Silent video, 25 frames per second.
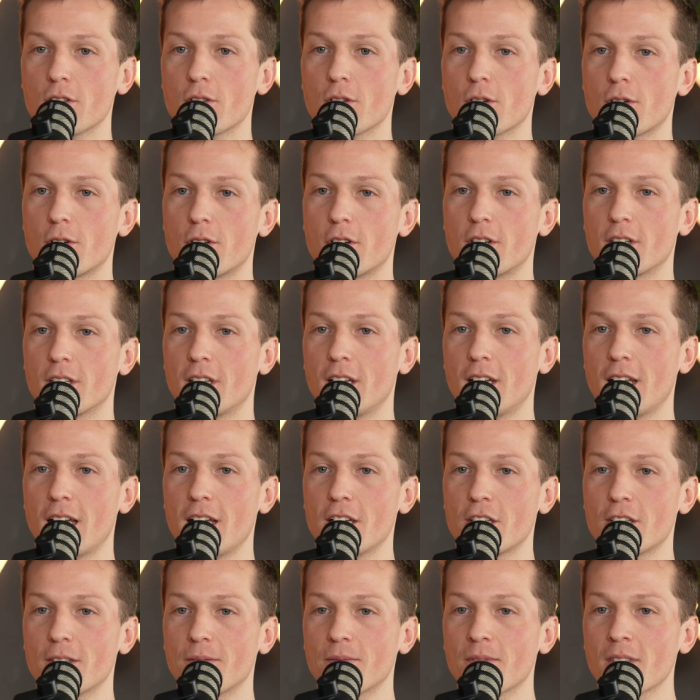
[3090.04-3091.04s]
also
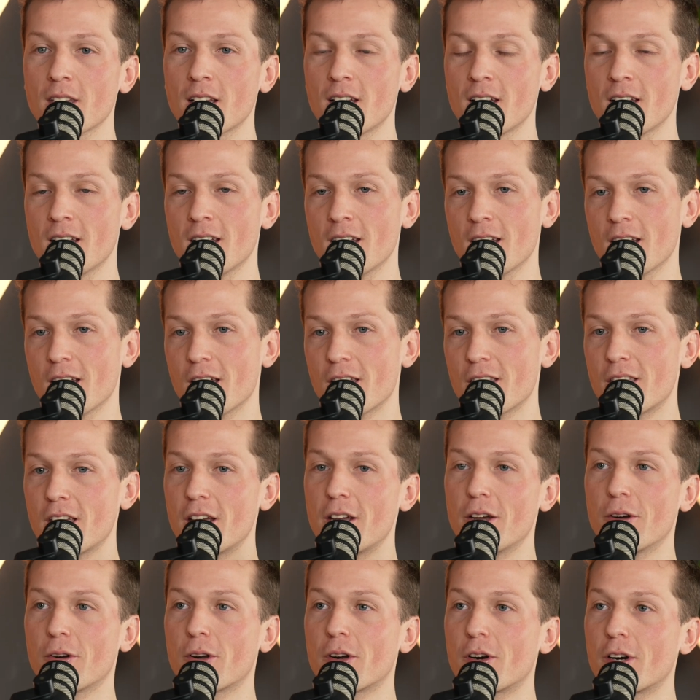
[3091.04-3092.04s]
coordination,
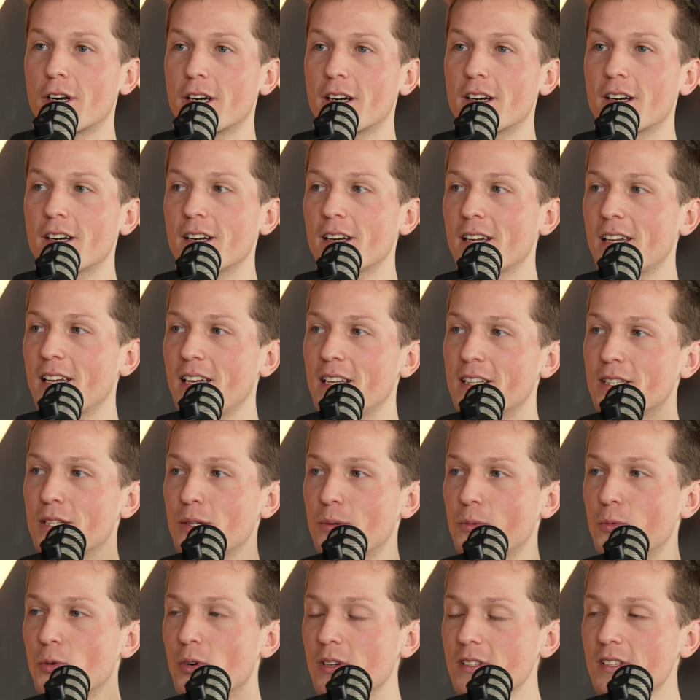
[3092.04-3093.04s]
they occur, and
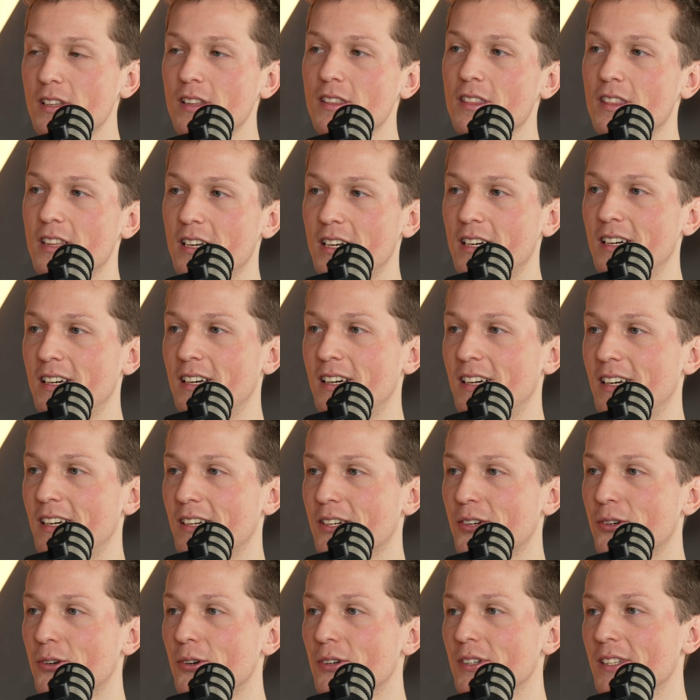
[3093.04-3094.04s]
once
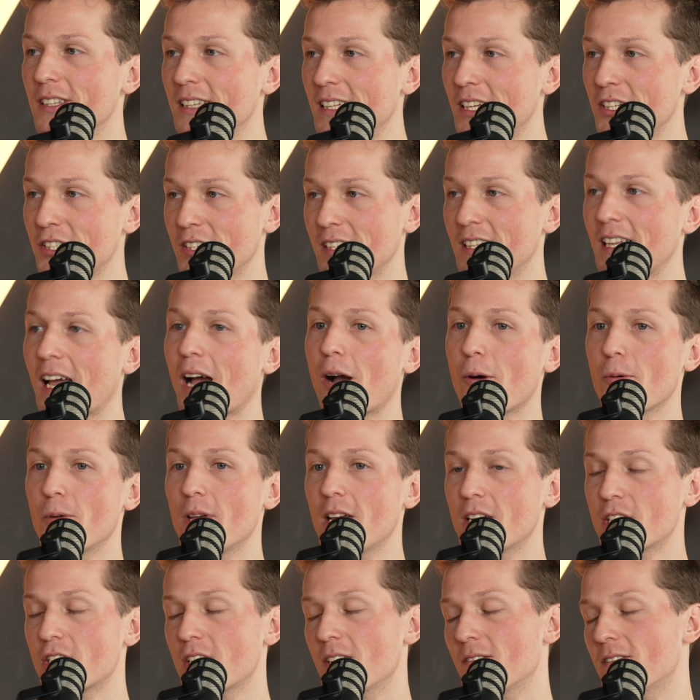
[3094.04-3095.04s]
the coordination, how
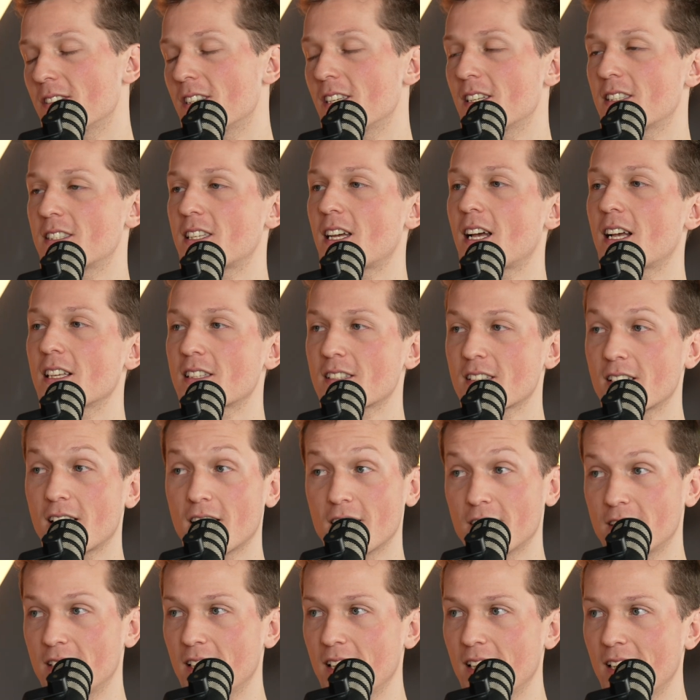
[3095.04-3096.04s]
we achieve the tasks
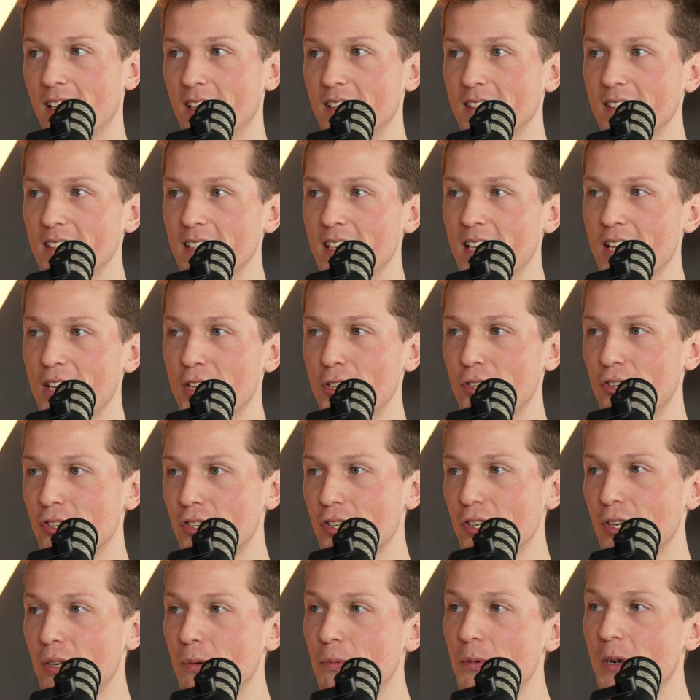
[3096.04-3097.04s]
are done,
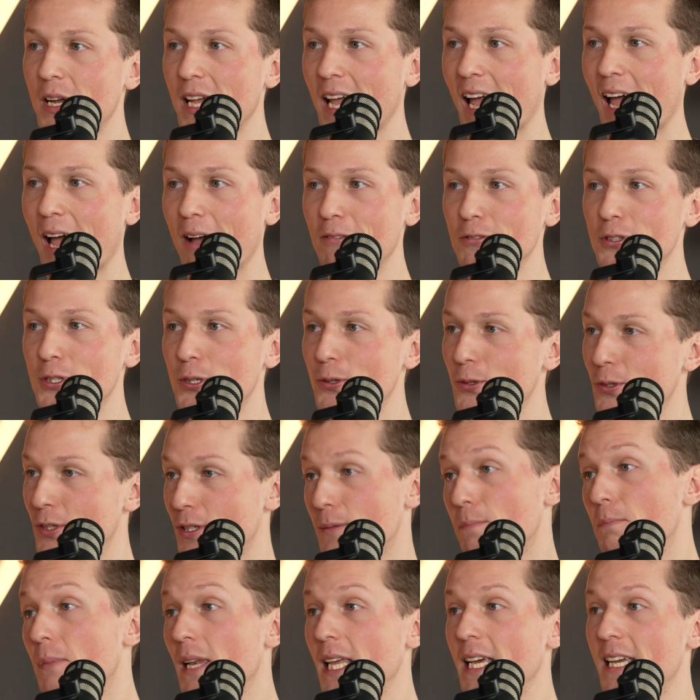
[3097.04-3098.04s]
usually we have to
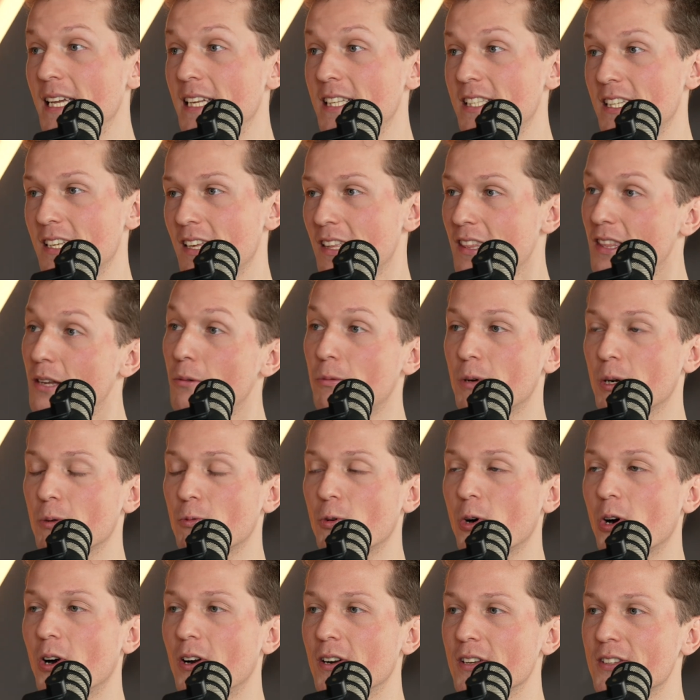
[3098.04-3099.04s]
split the
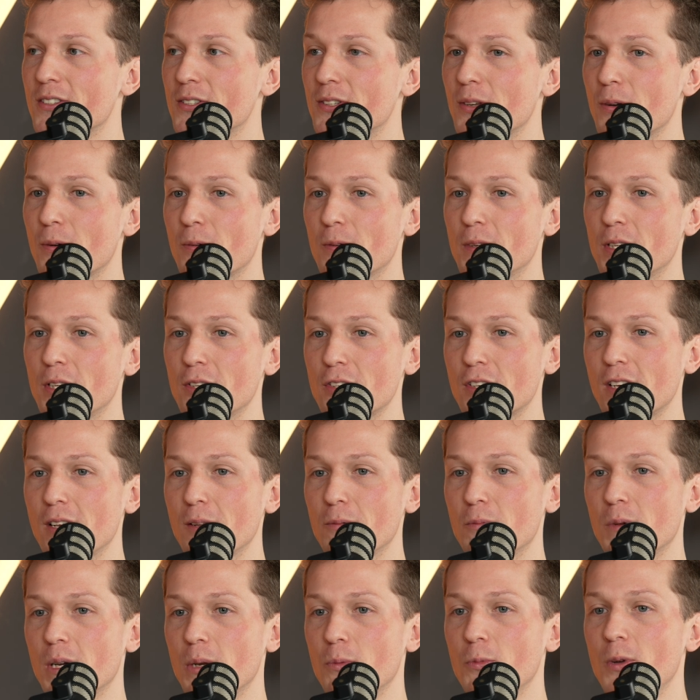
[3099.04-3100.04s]
reward. So
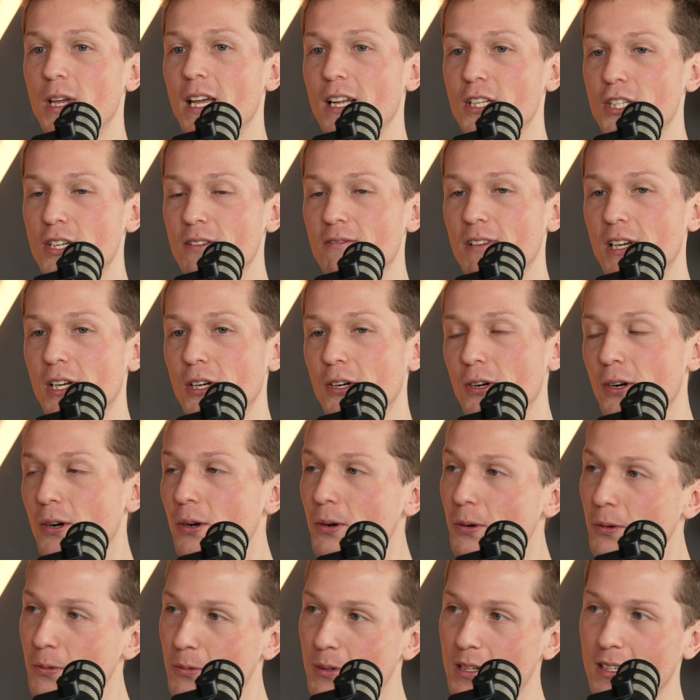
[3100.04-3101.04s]
usually when we achieve a
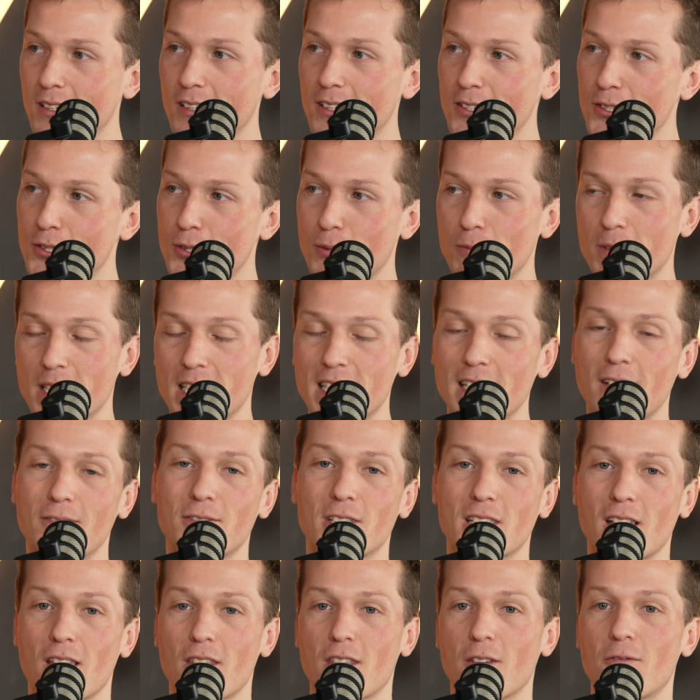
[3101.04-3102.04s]
goal, we're going to
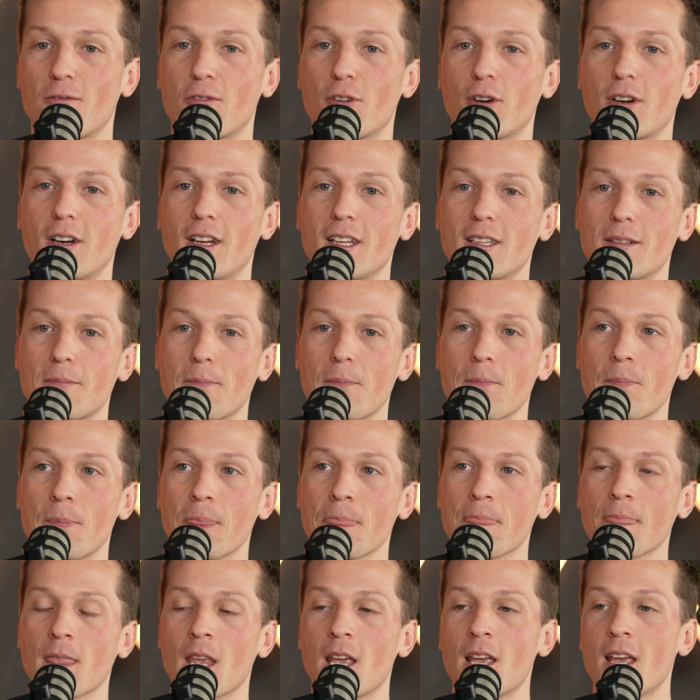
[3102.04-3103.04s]
receive something for it.
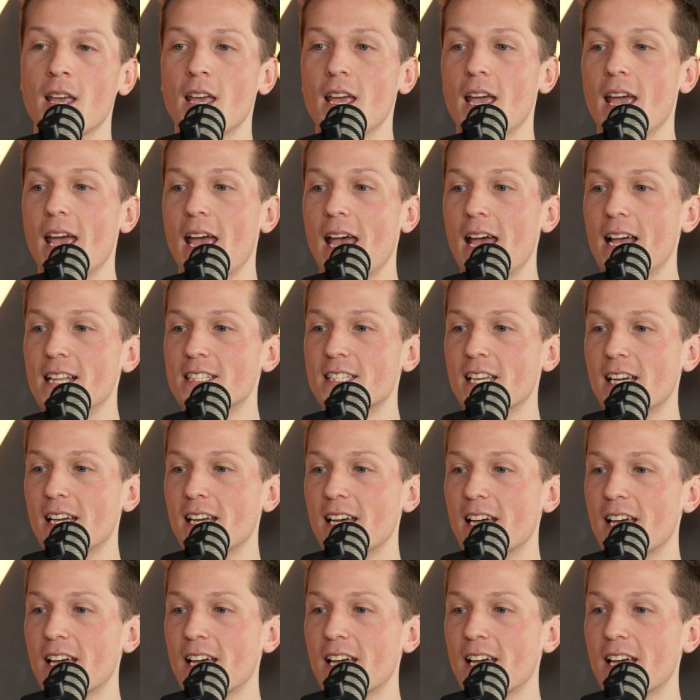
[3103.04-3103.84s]
And